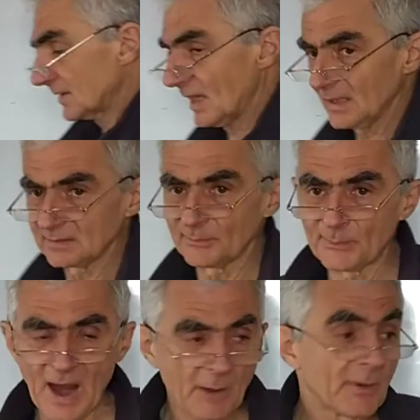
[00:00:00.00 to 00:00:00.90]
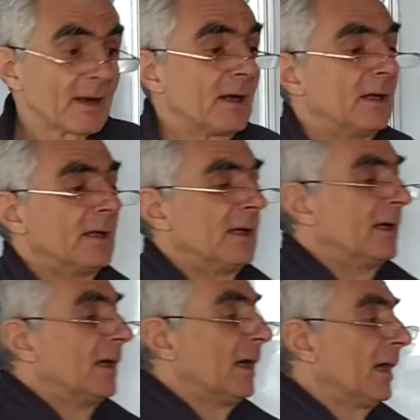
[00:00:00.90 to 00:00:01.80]
say in power
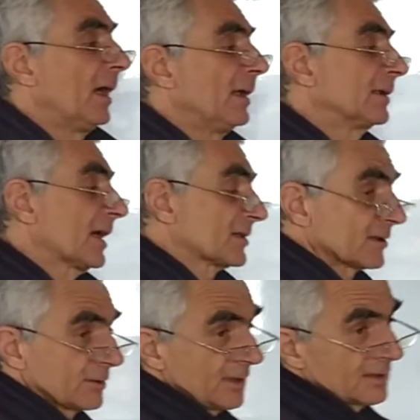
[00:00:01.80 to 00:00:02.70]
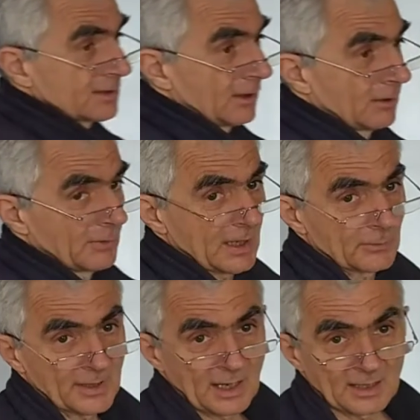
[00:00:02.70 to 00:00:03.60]
industry, so where
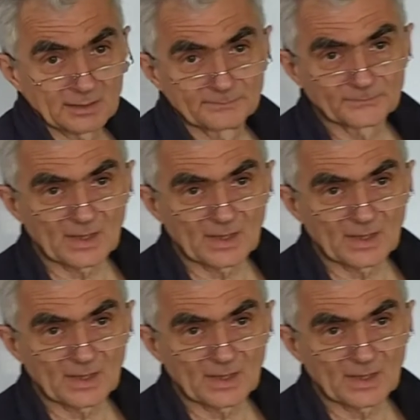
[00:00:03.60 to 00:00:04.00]
we are